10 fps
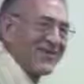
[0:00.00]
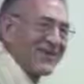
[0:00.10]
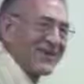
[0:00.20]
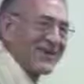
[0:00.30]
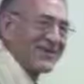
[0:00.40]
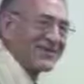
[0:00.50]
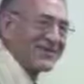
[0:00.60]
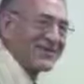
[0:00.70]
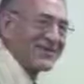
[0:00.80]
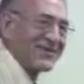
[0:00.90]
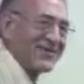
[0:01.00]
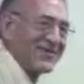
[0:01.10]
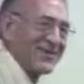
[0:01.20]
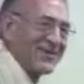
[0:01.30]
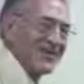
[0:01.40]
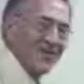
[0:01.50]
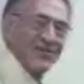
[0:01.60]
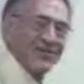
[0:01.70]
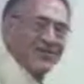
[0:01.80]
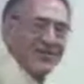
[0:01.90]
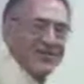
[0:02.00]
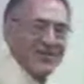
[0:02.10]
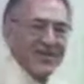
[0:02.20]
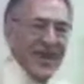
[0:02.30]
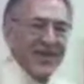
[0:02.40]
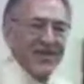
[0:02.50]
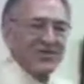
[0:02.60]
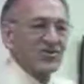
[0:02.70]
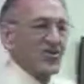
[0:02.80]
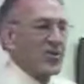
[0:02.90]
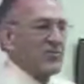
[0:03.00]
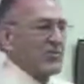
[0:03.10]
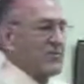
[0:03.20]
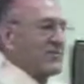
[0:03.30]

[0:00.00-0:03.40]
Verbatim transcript: anything else. Do you know something? That is normal.